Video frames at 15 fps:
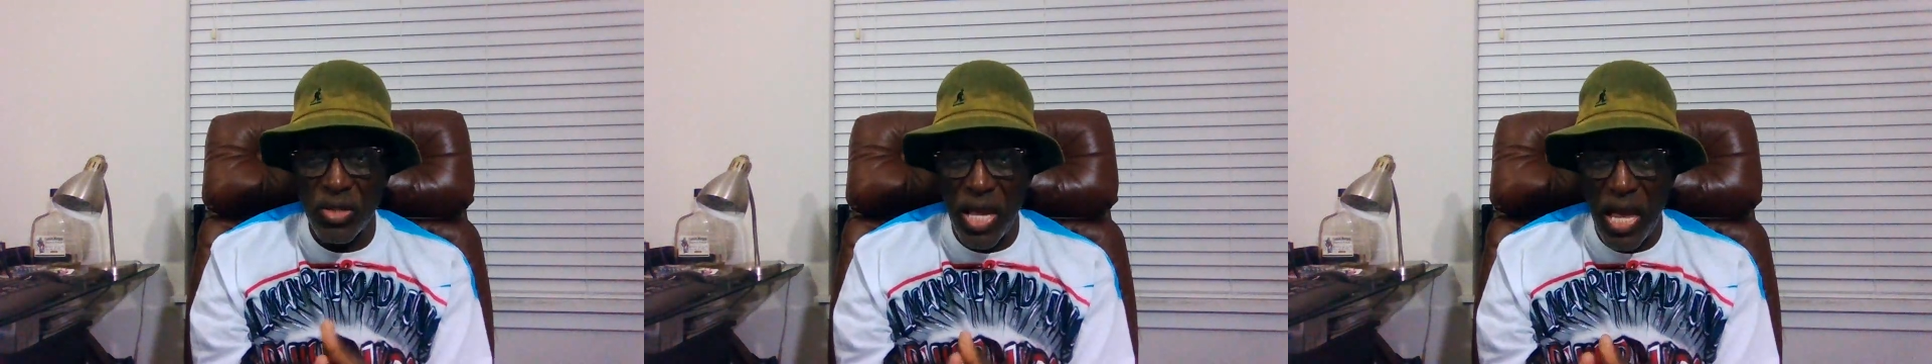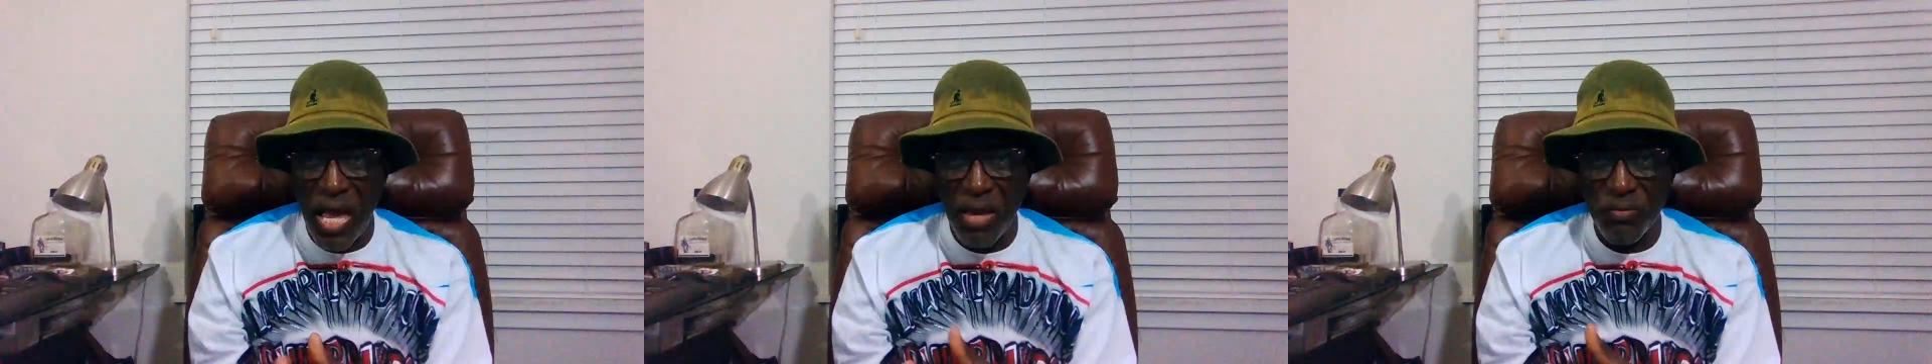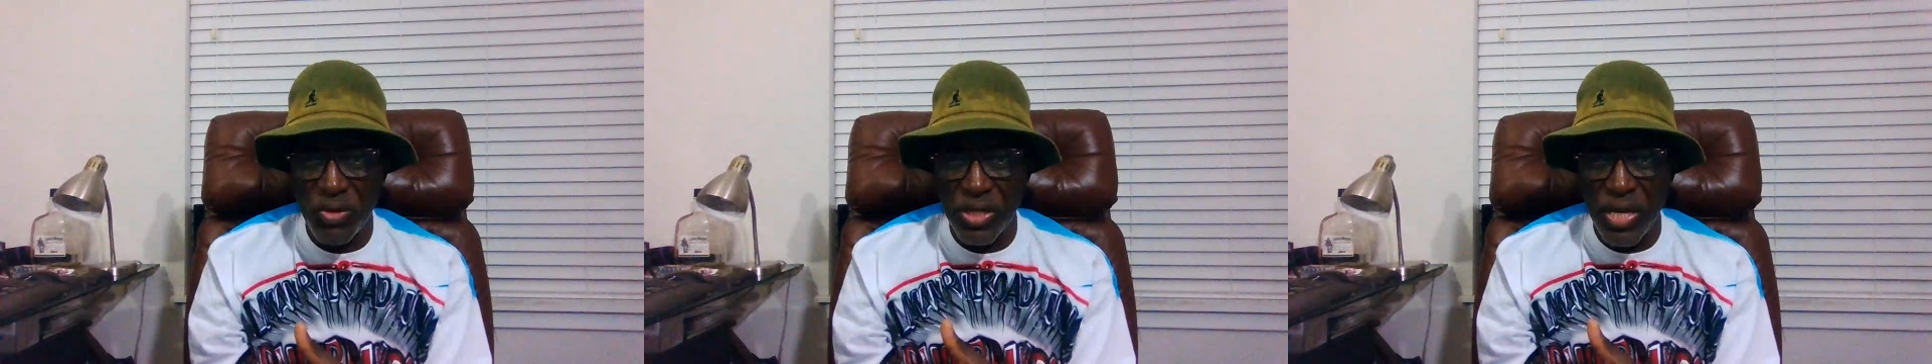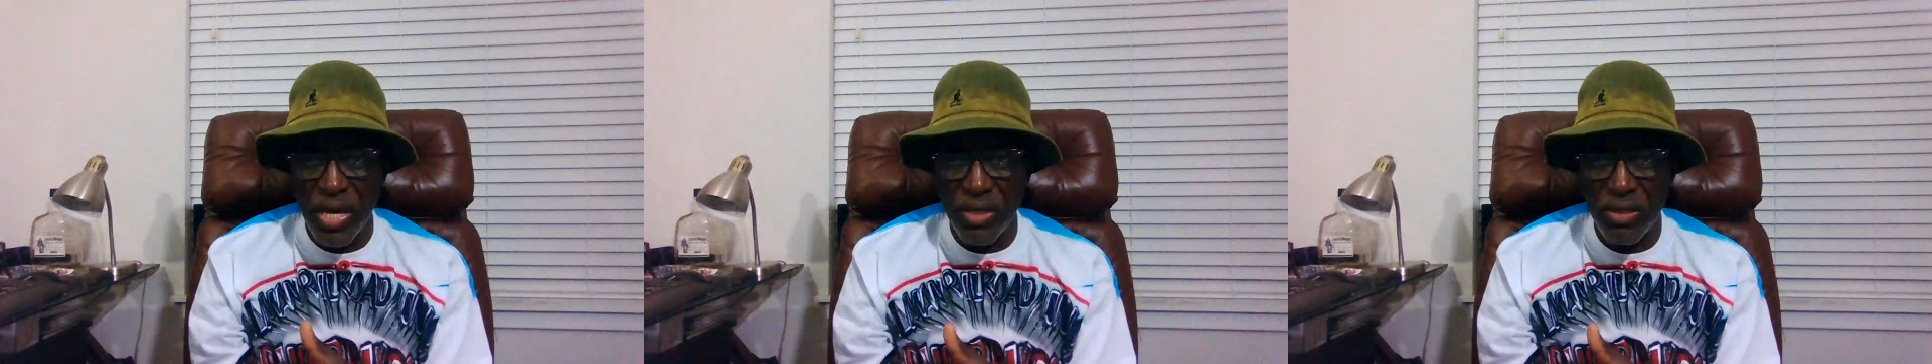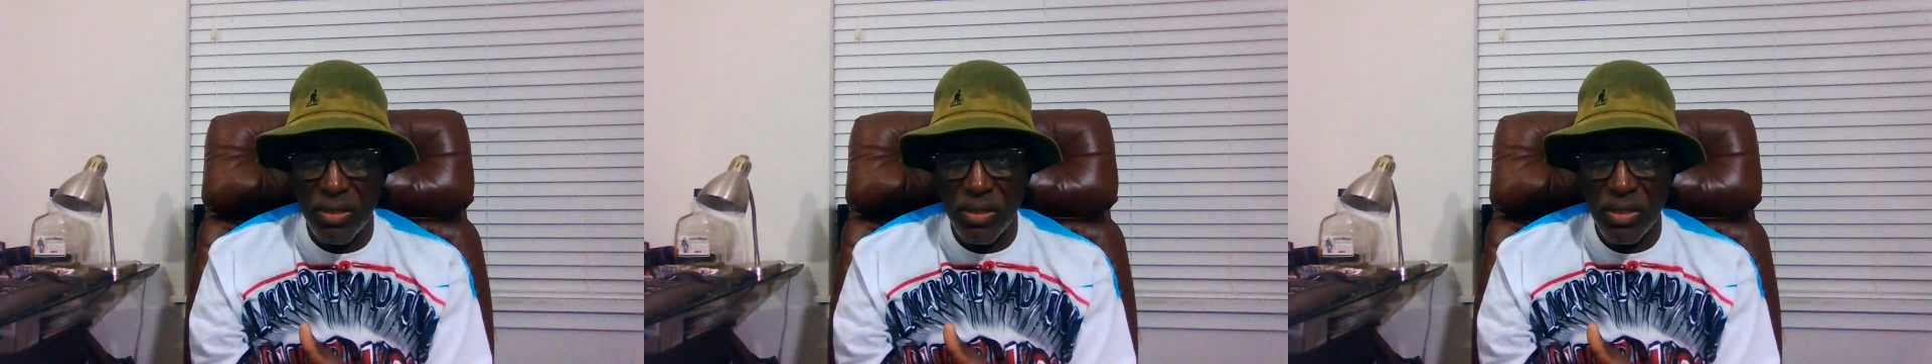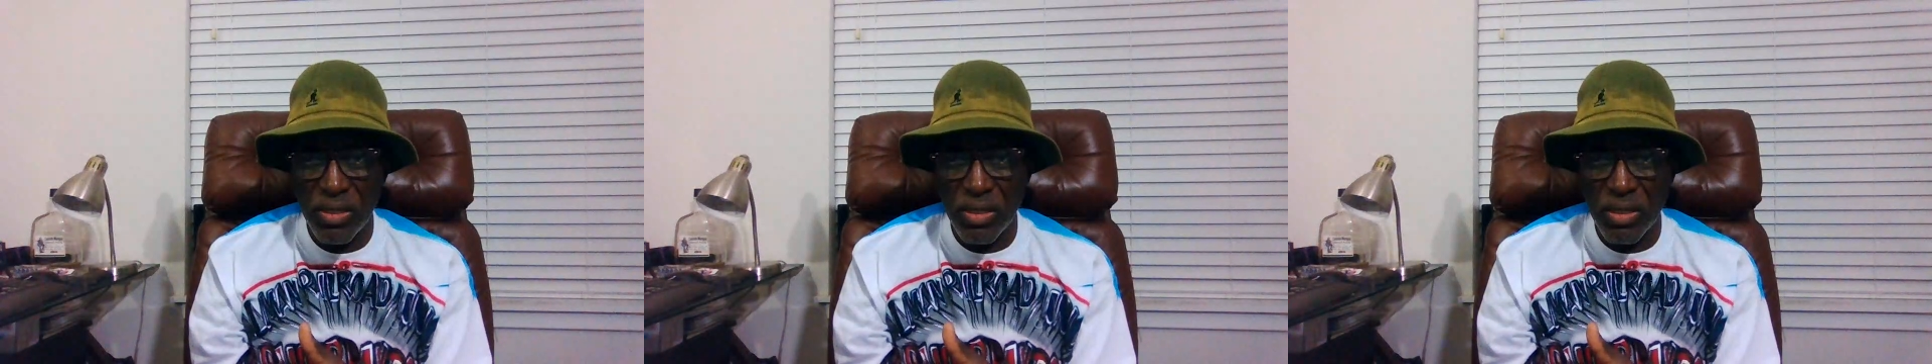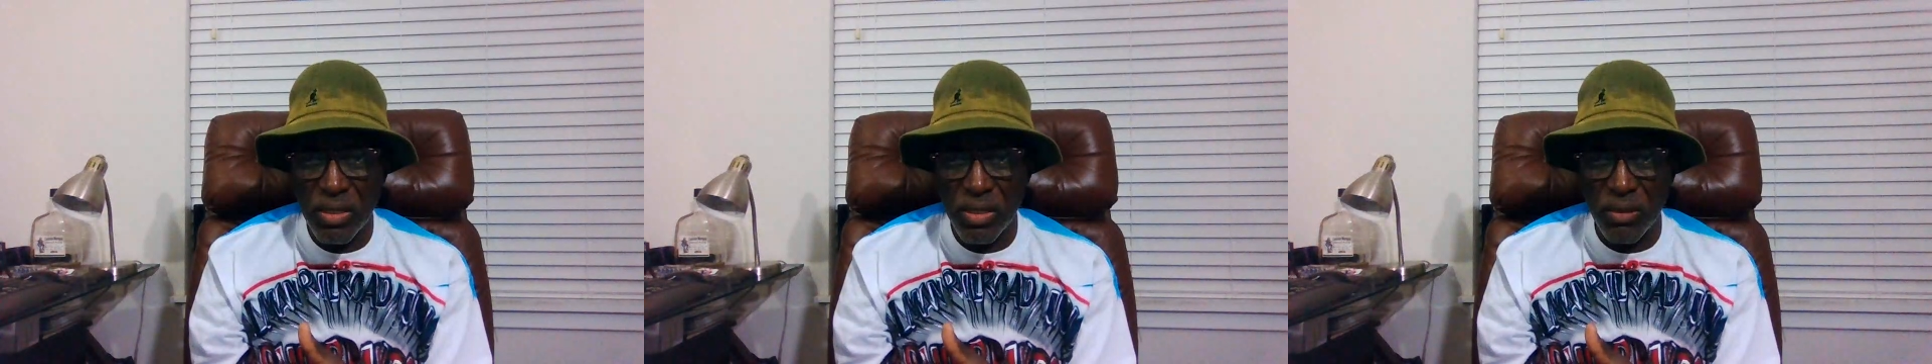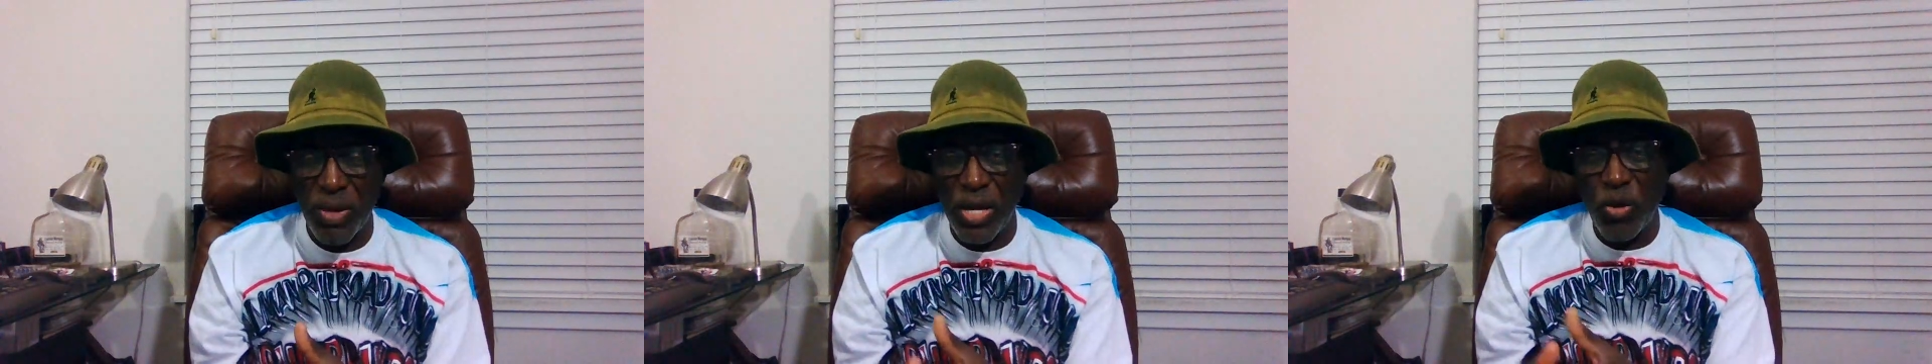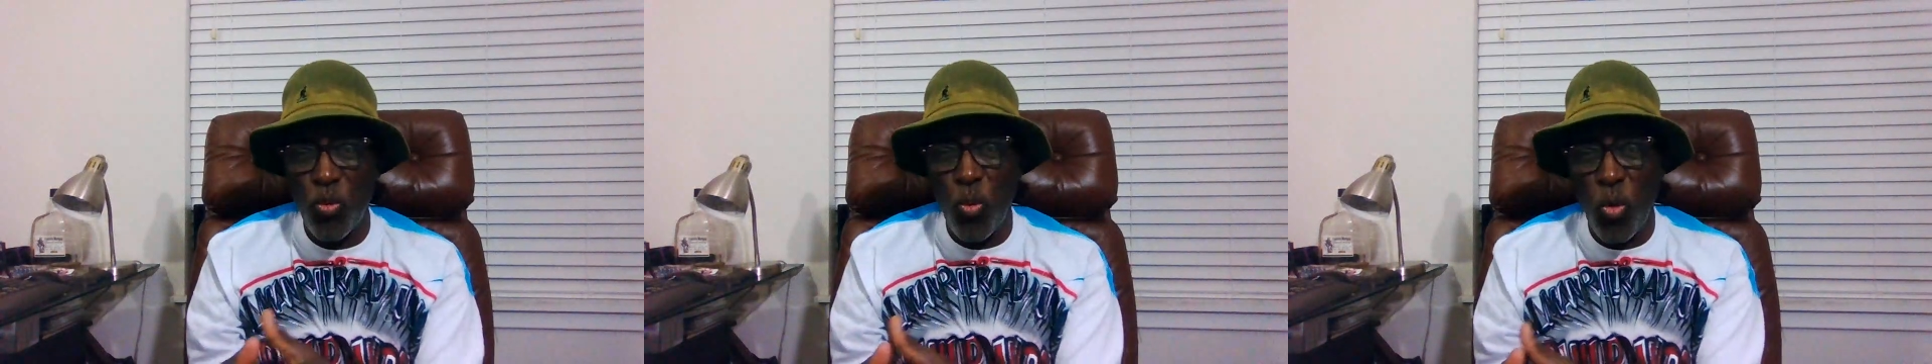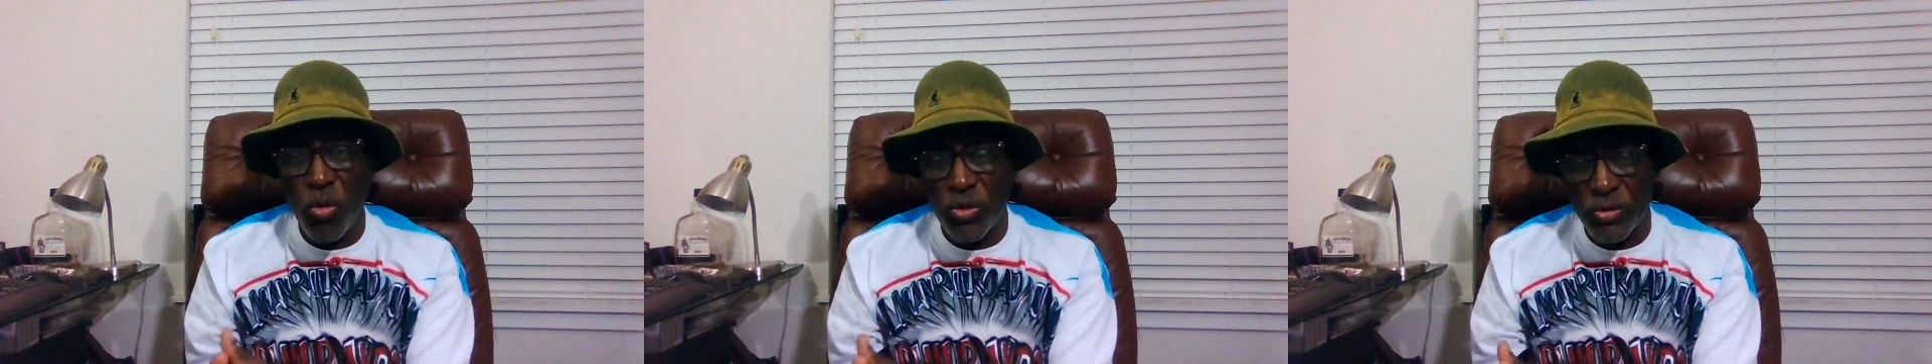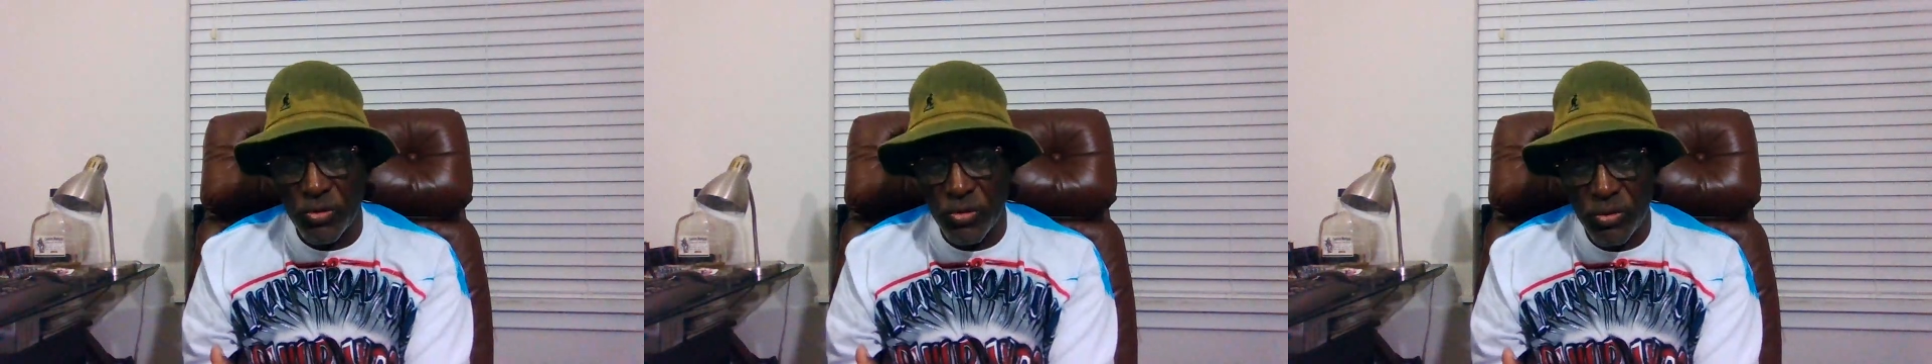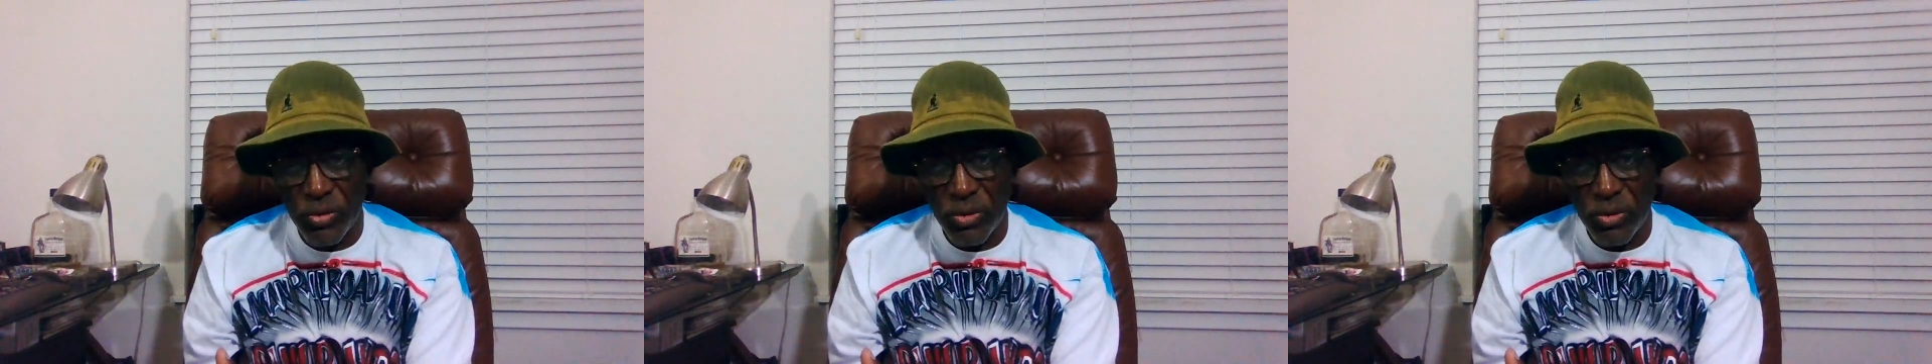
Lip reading: dimes together to make quarters.